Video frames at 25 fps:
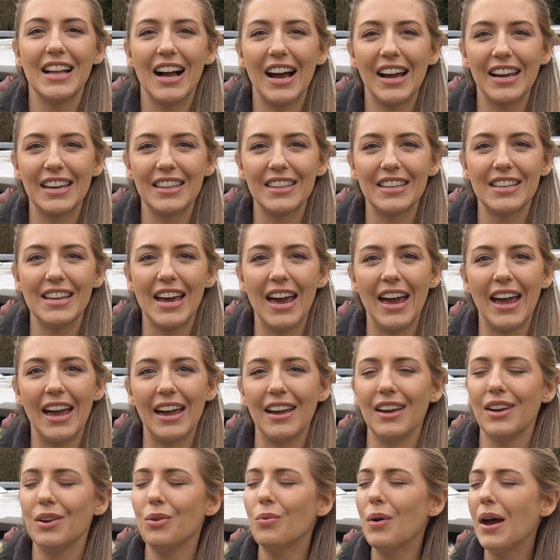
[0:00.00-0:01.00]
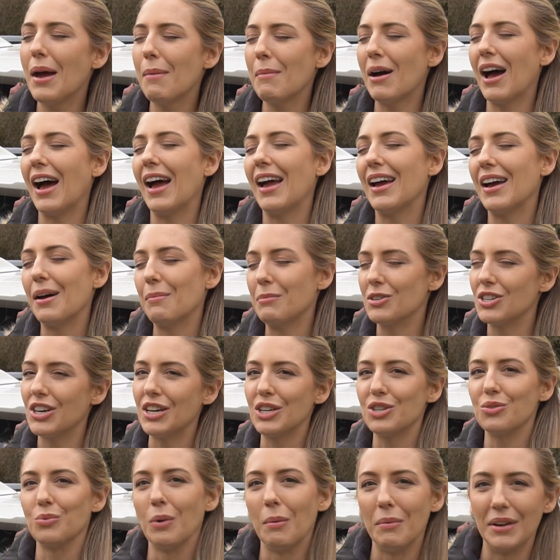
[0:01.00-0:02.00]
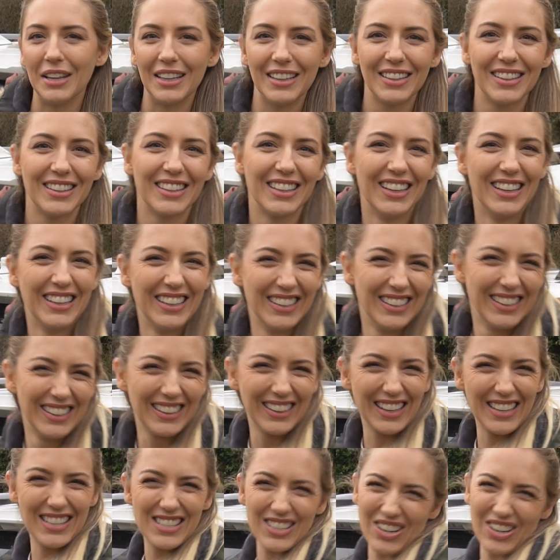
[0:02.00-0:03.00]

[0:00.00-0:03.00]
hike of the day. Who am I? I'm a changed woman. Let's